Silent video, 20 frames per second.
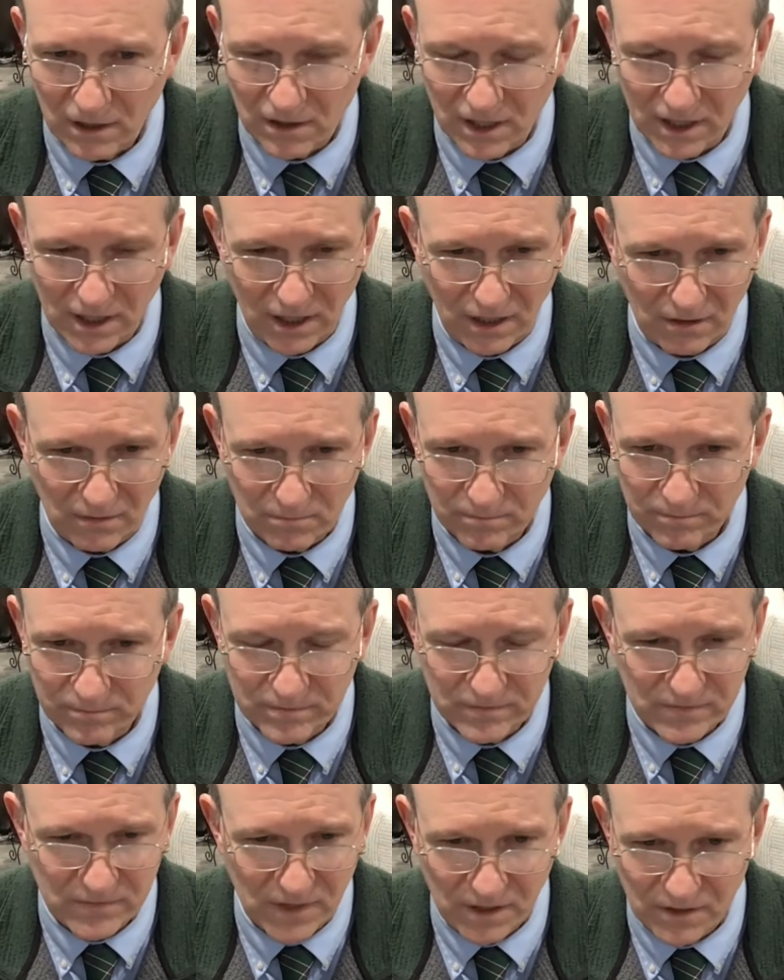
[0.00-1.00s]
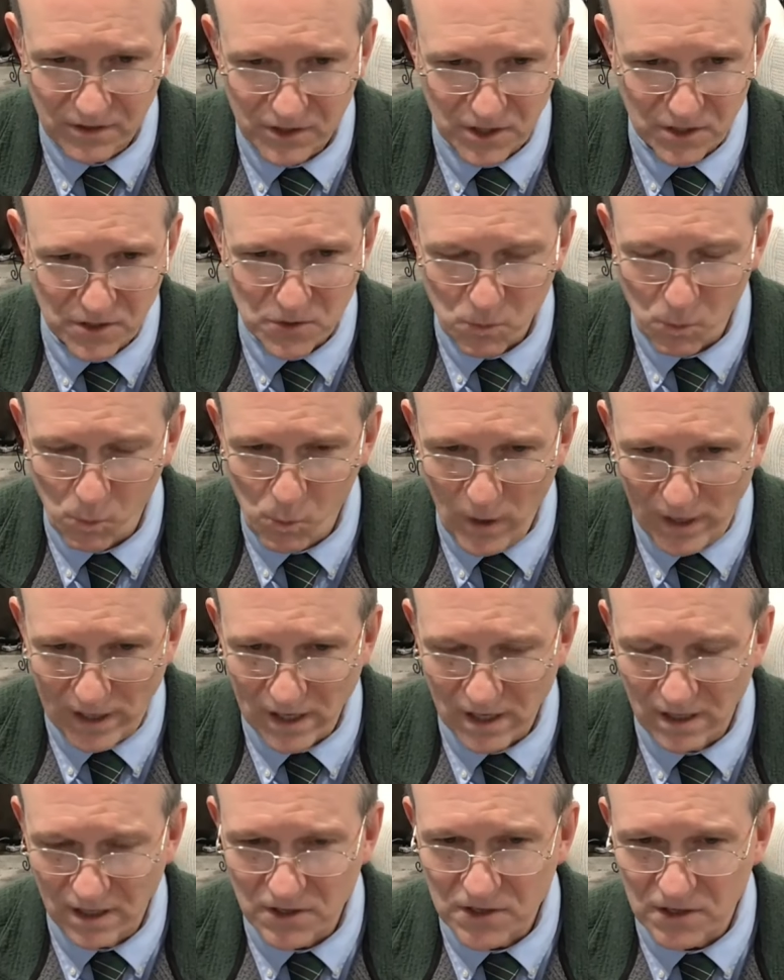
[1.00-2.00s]
the just
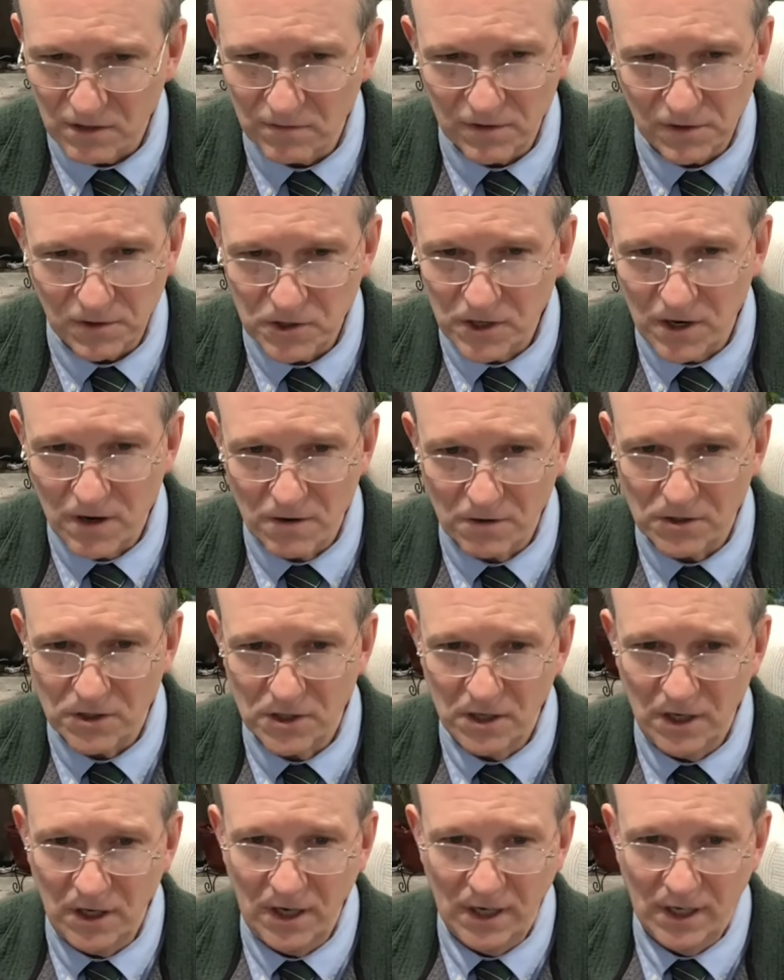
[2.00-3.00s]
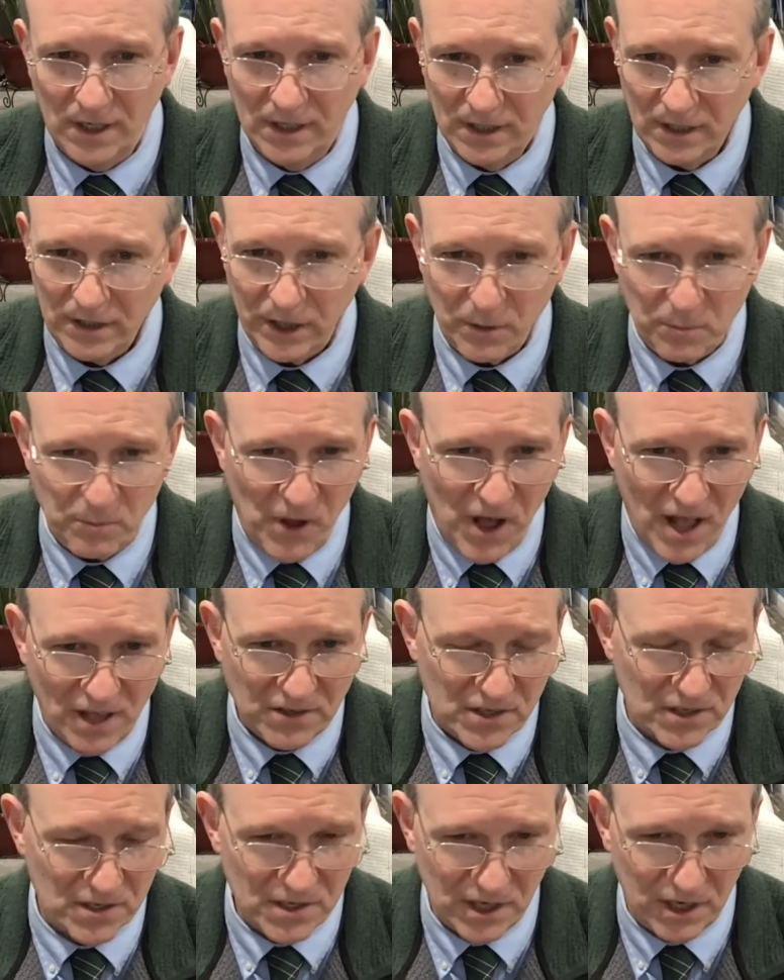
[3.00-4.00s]
wickedness of the church, the
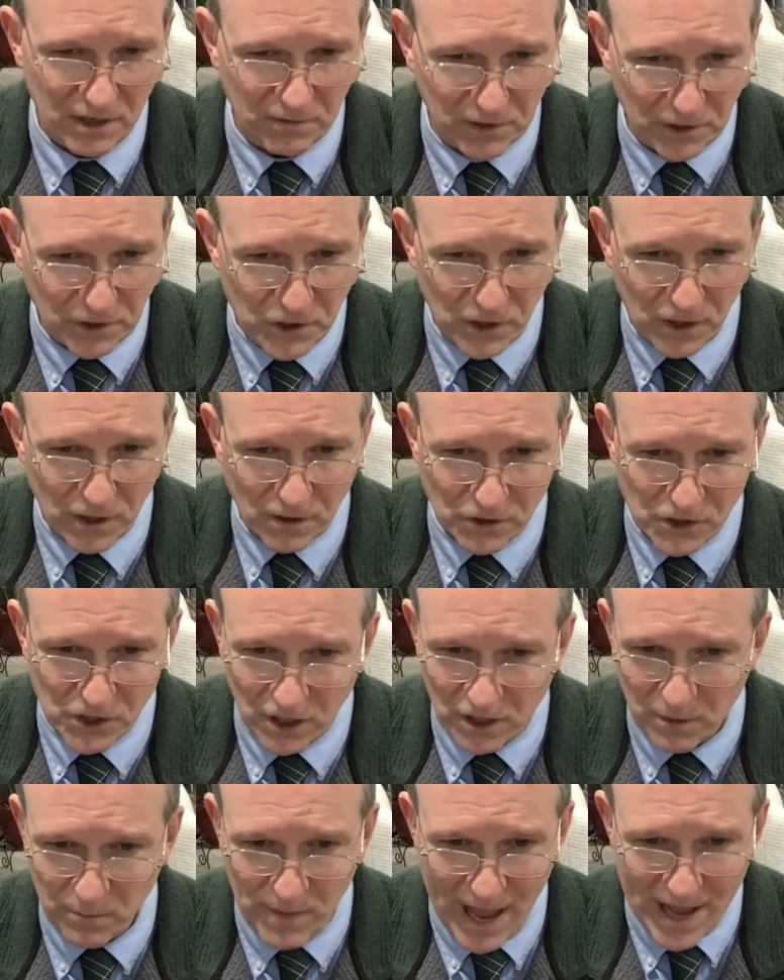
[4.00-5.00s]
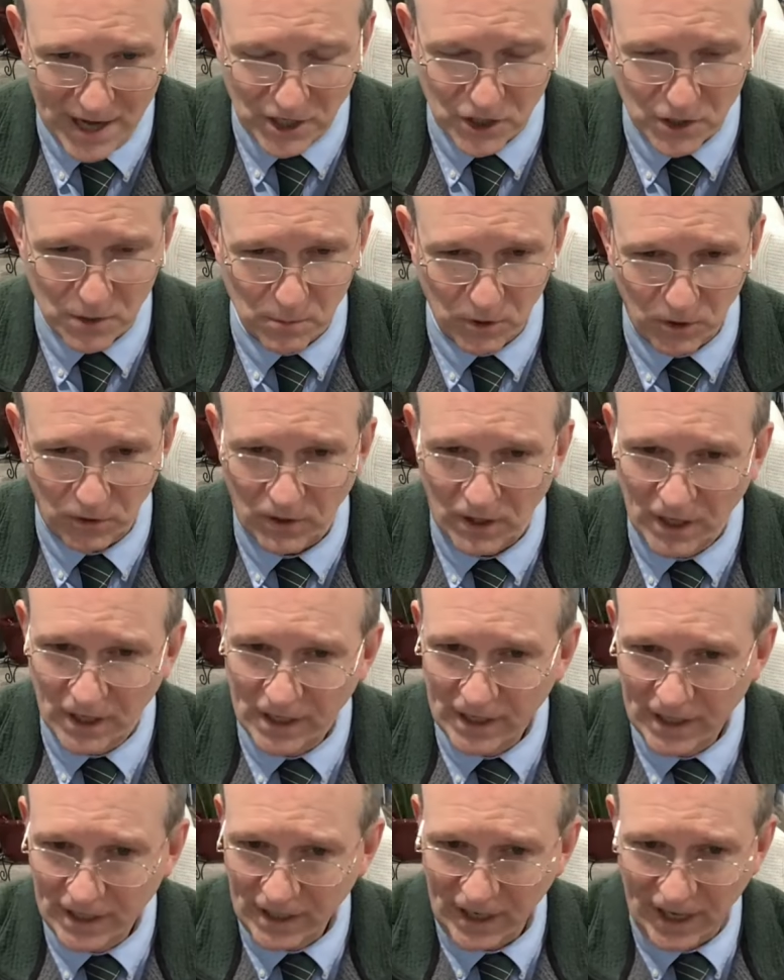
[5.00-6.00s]
apostasy of the church, unimaginable.
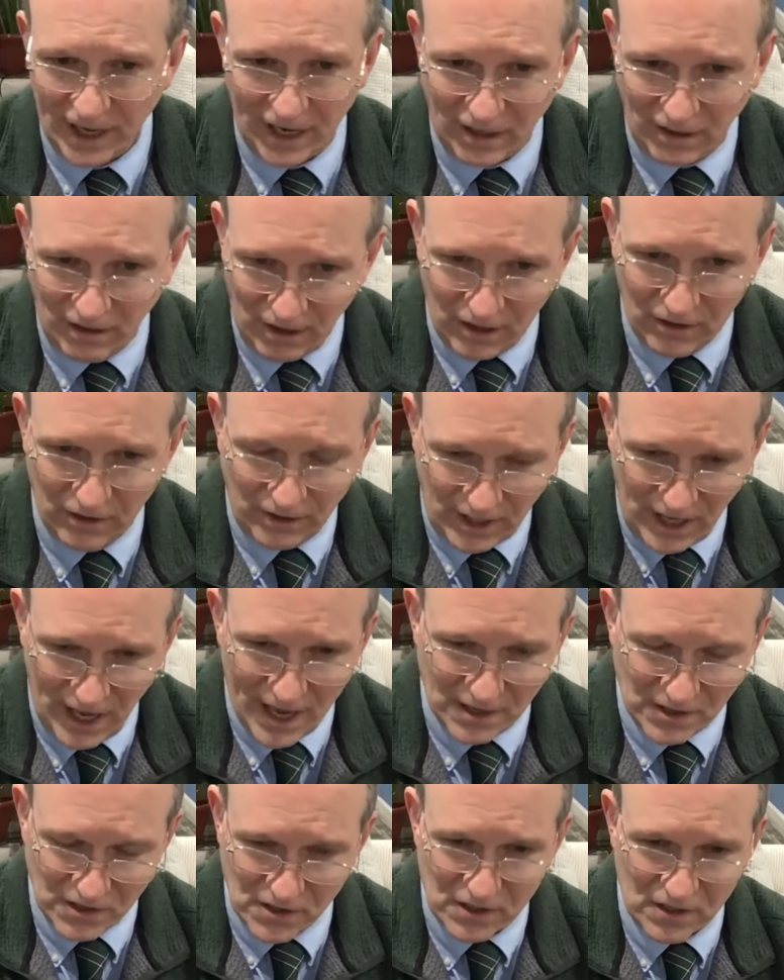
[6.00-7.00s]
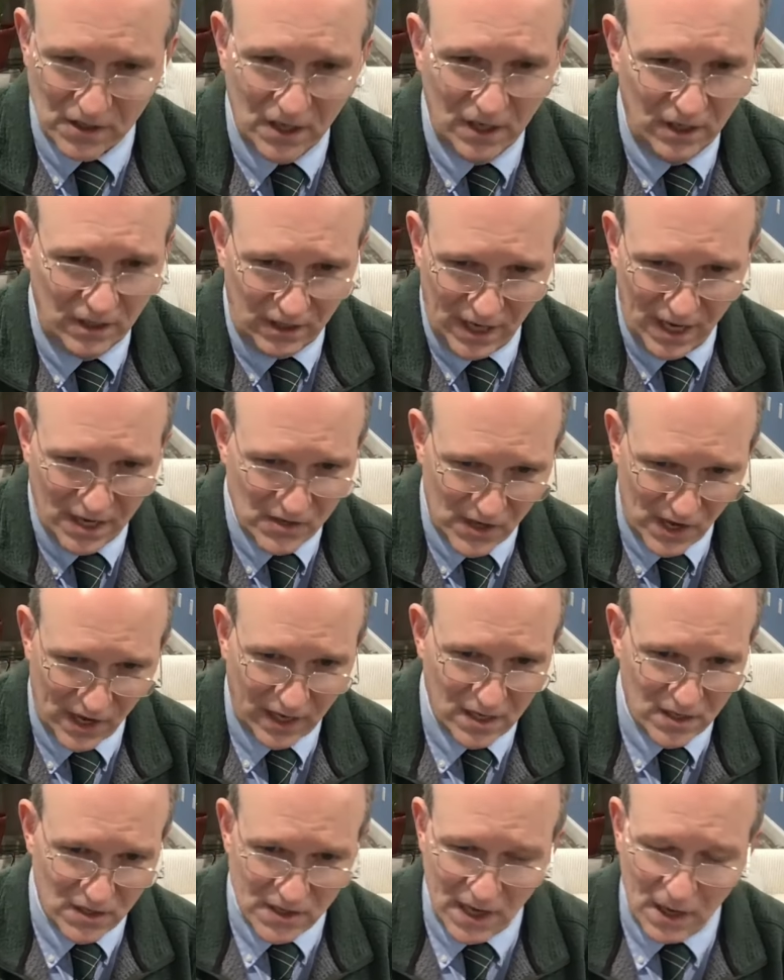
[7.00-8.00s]
And yes, I
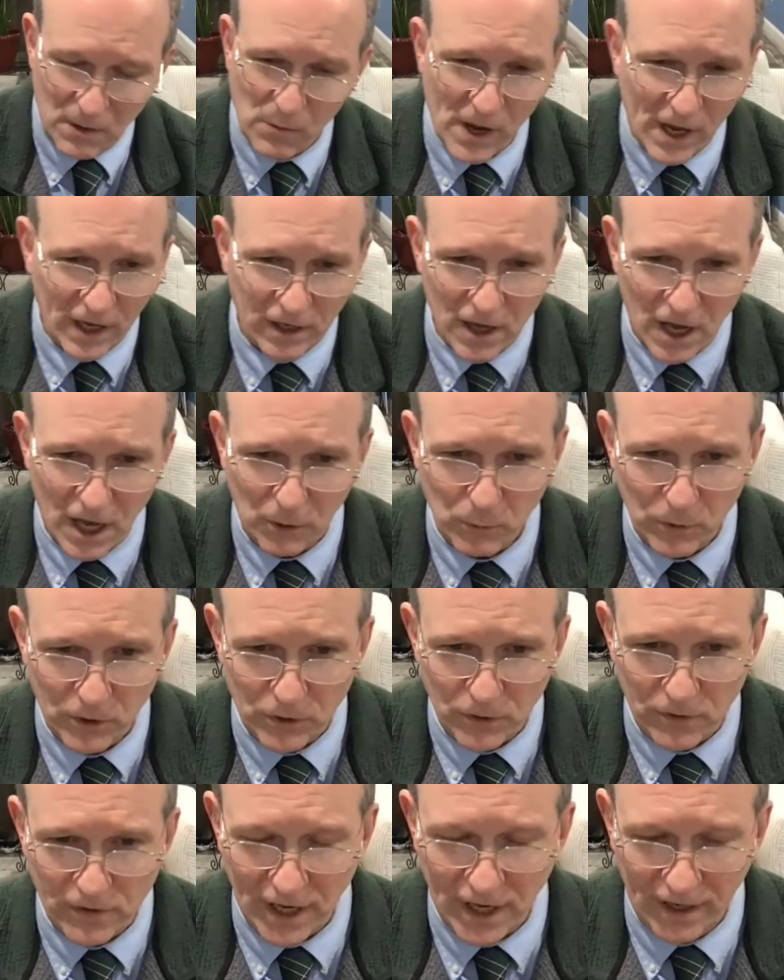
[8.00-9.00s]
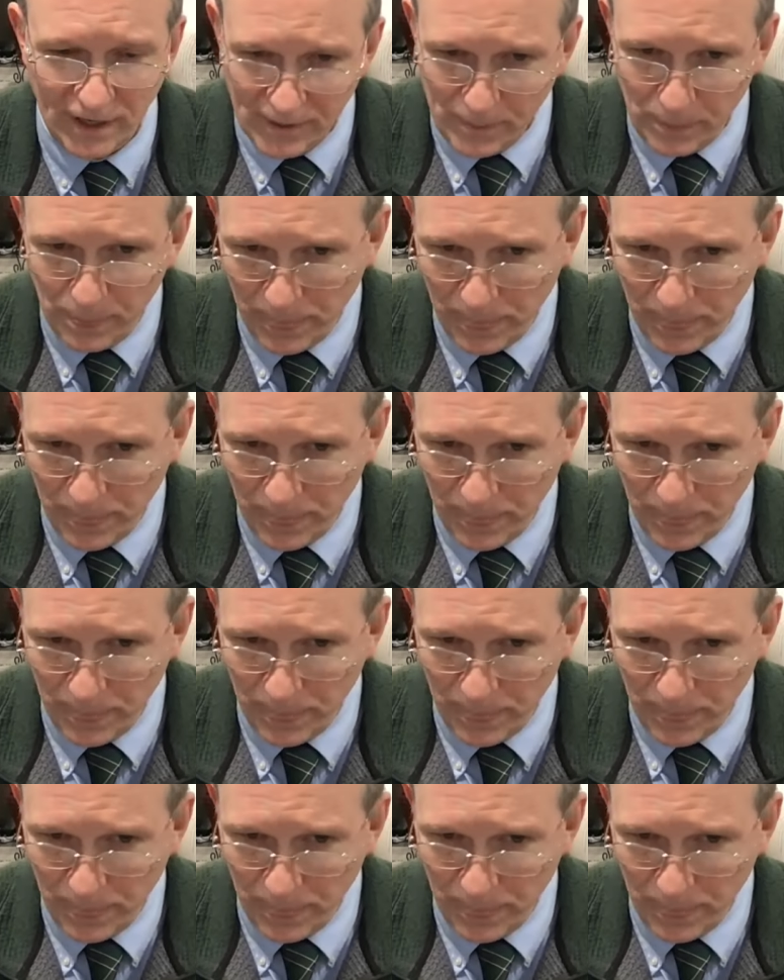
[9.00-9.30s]
can see why God would do that.